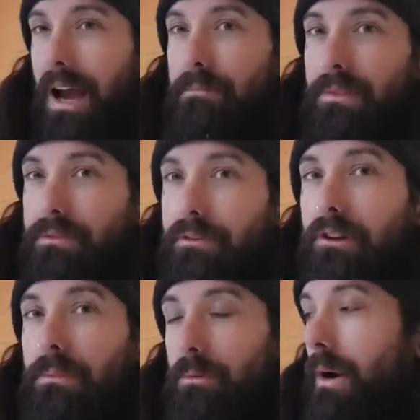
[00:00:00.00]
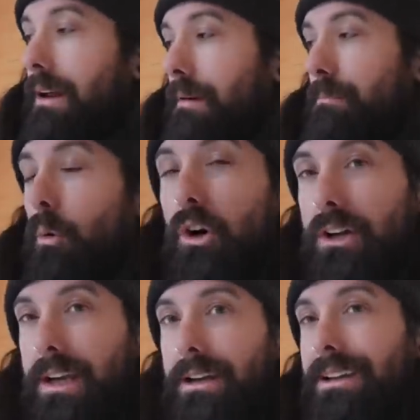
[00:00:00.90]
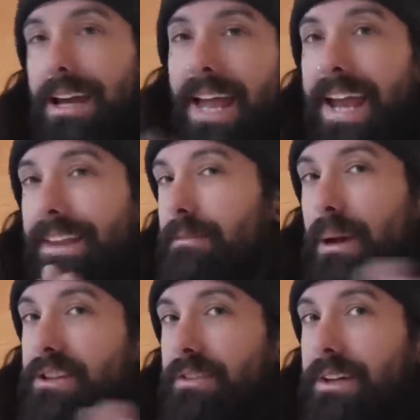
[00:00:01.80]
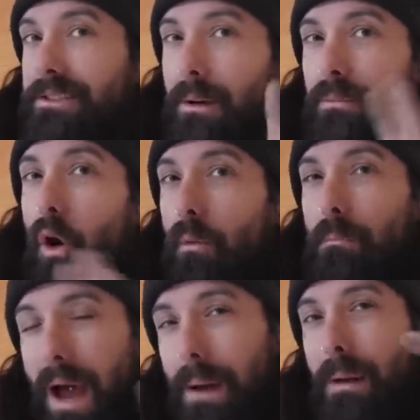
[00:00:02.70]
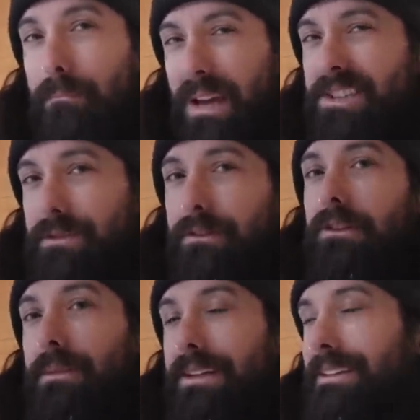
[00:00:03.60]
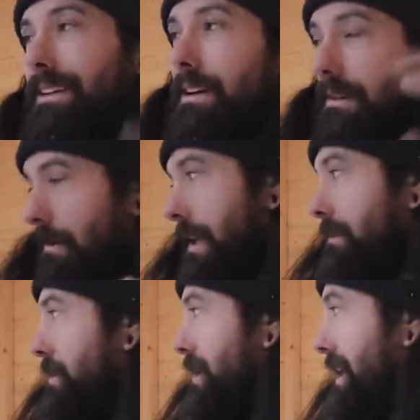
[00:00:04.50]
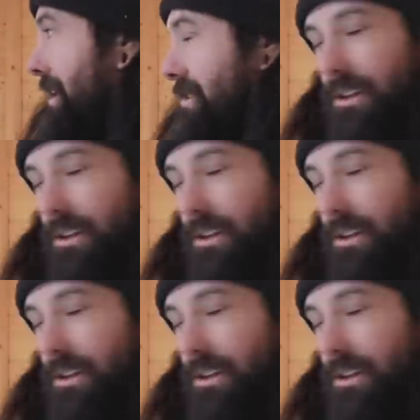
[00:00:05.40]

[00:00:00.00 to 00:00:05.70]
I'm filming while I'm working ain't the best thing, so I'm not at my best filming while I'm working.